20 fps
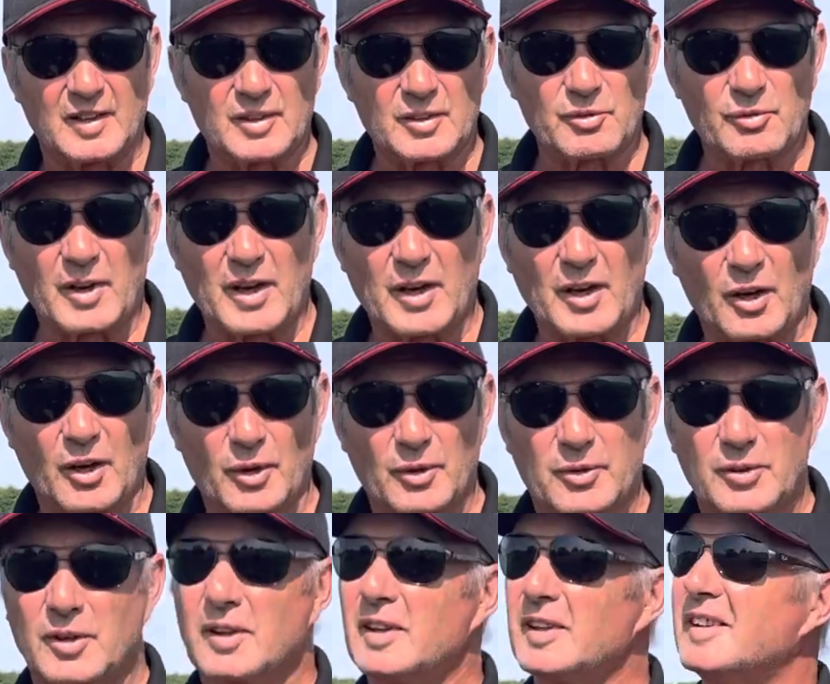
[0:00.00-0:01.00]
red hot.
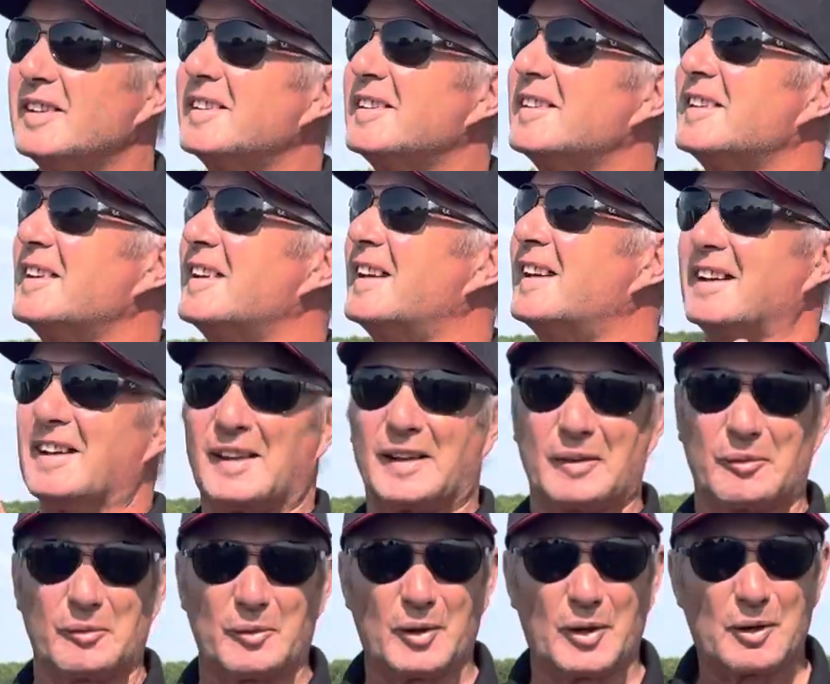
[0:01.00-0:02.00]
How
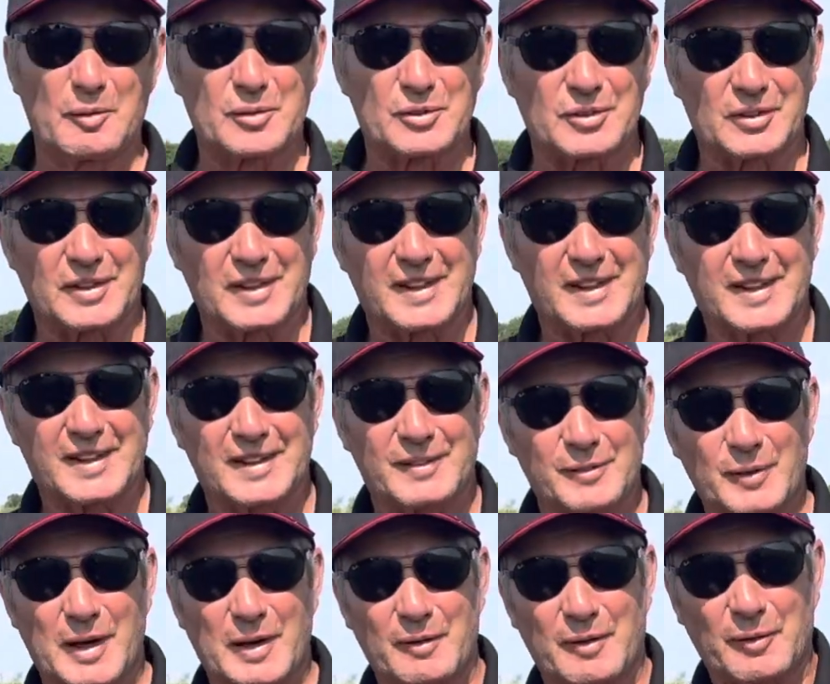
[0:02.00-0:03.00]
warm is it?
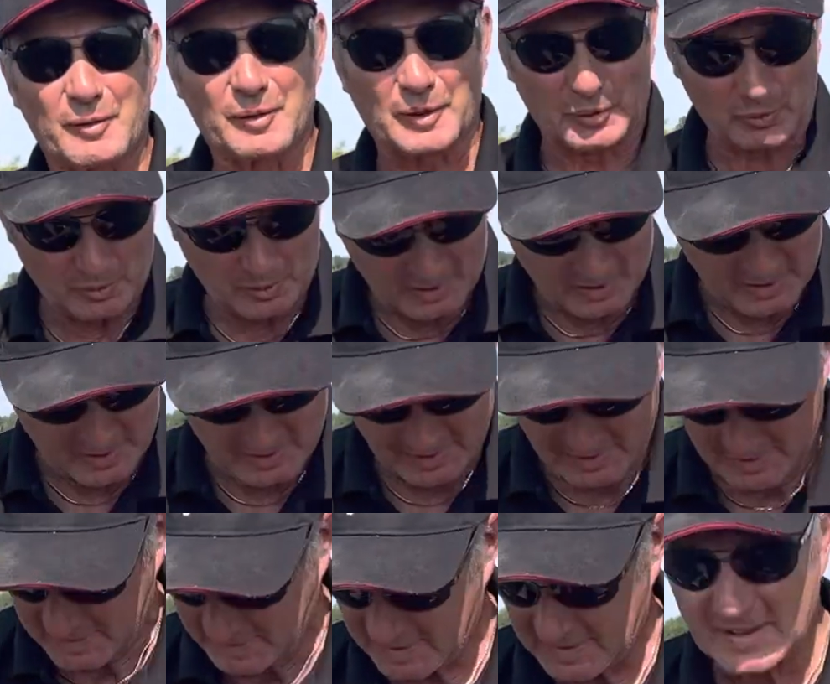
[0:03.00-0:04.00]
Wow, are we lucky.
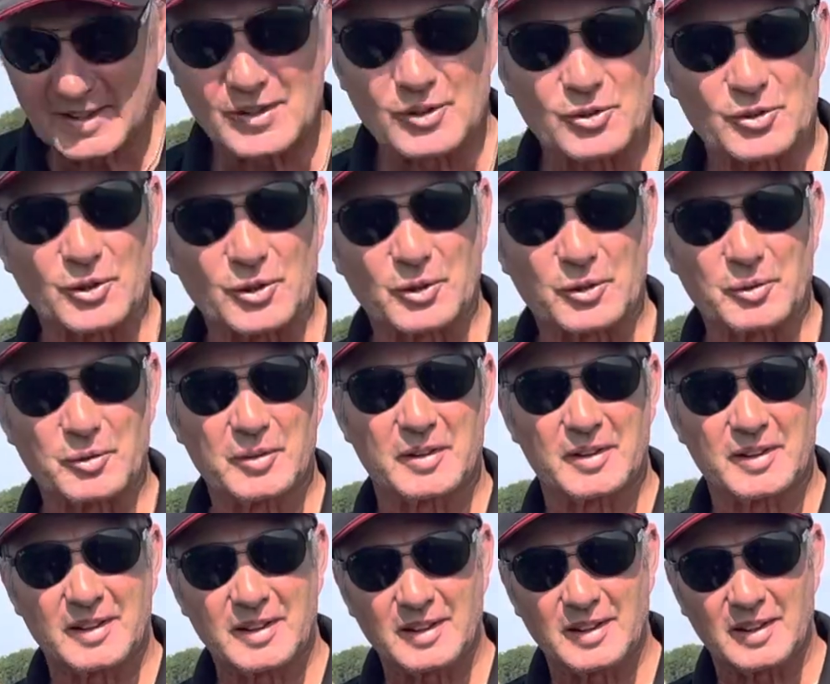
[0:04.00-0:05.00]
So
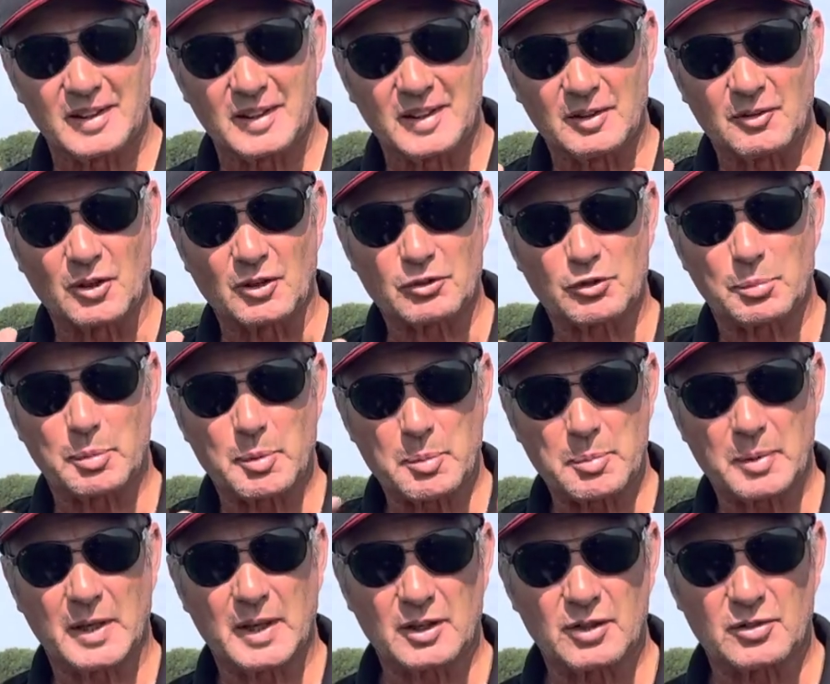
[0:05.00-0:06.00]
you've got to
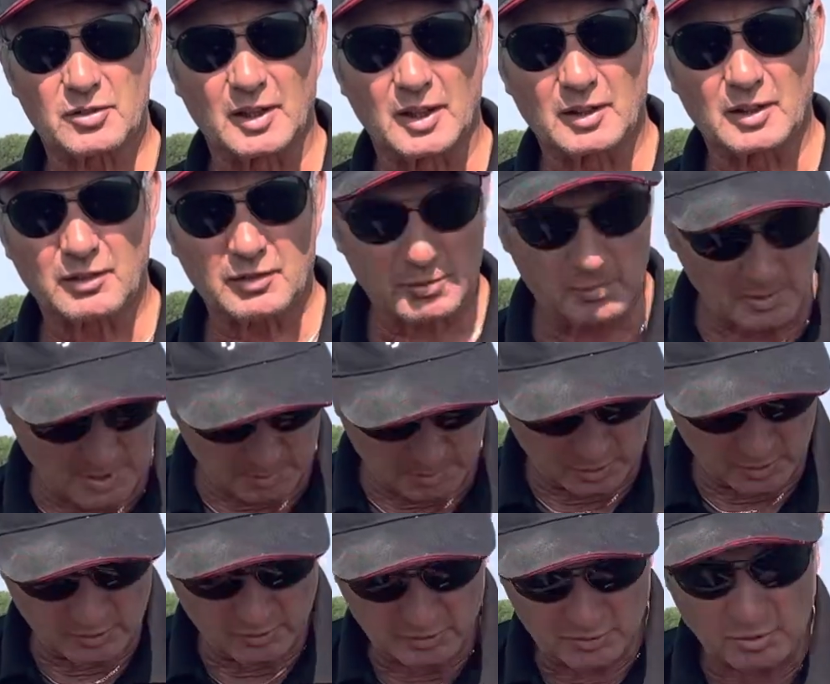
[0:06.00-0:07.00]
prepare yourself by
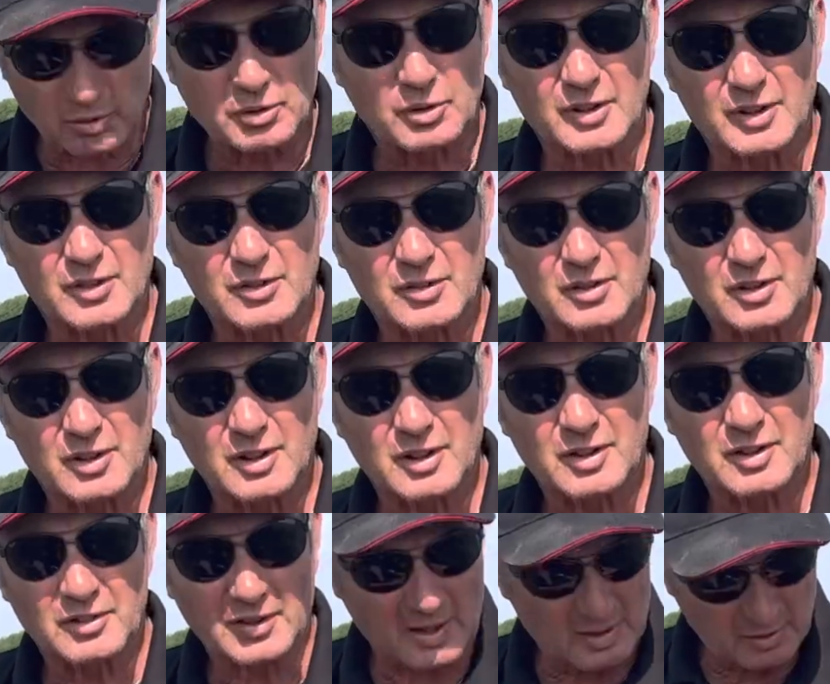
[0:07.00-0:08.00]
putting sun
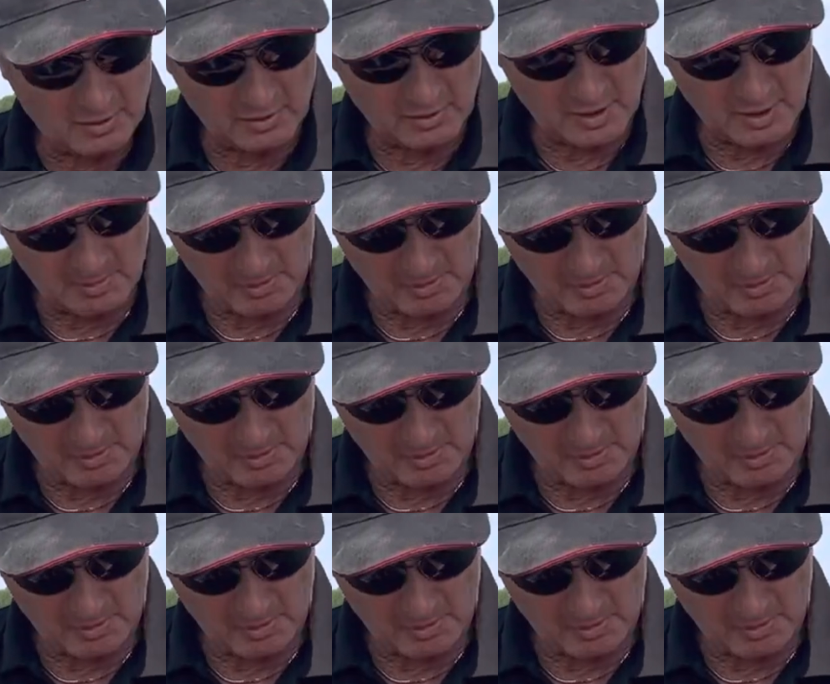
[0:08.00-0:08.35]
tan cream